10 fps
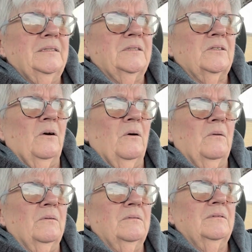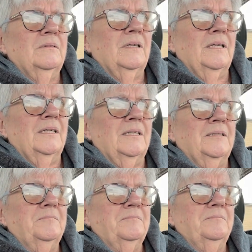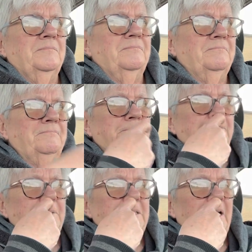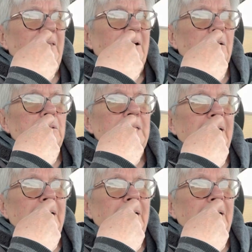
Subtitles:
So we'll see how that goes.